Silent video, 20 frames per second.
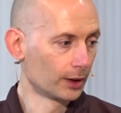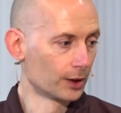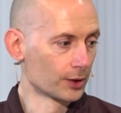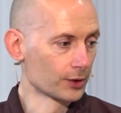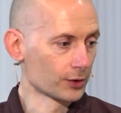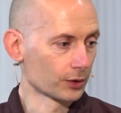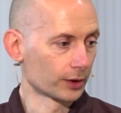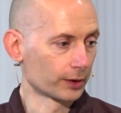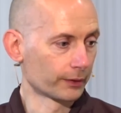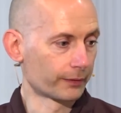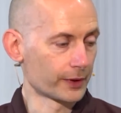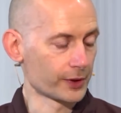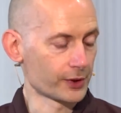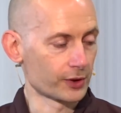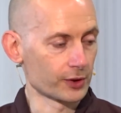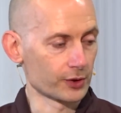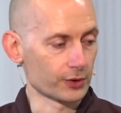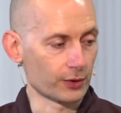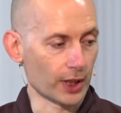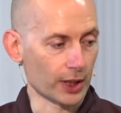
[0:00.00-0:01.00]
So the
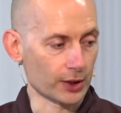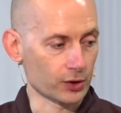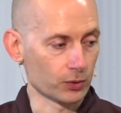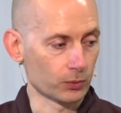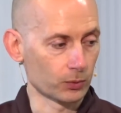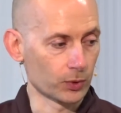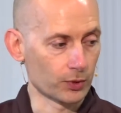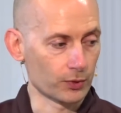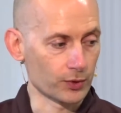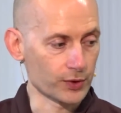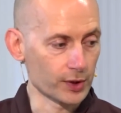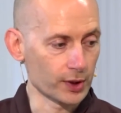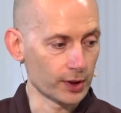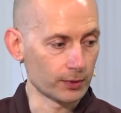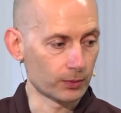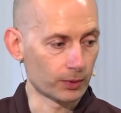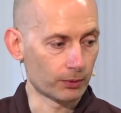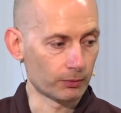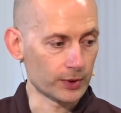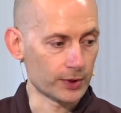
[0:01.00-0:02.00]
first instruction we
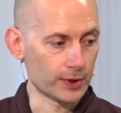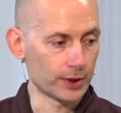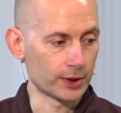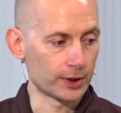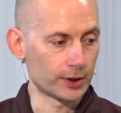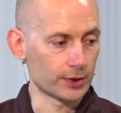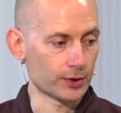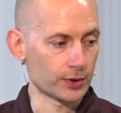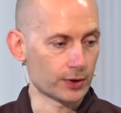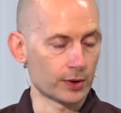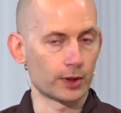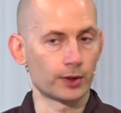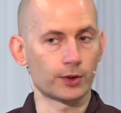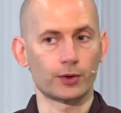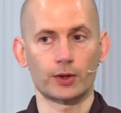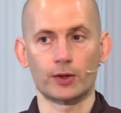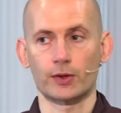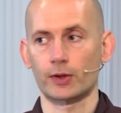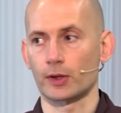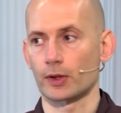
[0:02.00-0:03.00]
receive when we see these
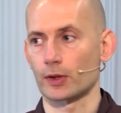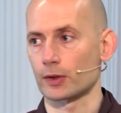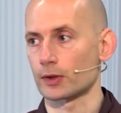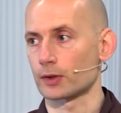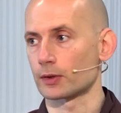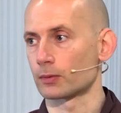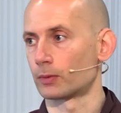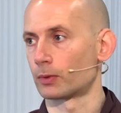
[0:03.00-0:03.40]
hindrances,